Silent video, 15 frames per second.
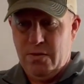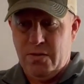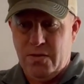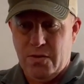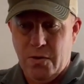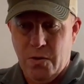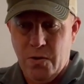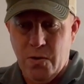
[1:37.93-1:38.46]

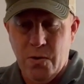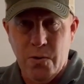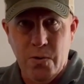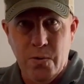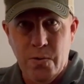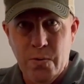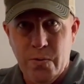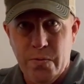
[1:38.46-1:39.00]

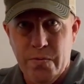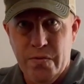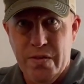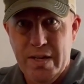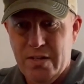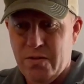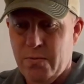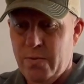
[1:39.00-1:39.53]
So
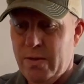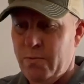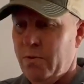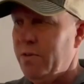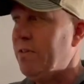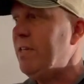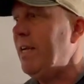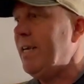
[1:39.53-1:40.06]
this one
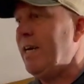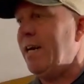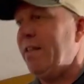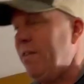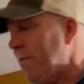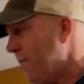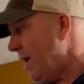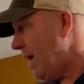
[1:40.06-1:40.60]
we'll take out
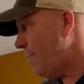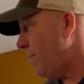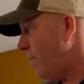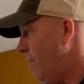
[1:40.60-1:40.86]
of the wrapper.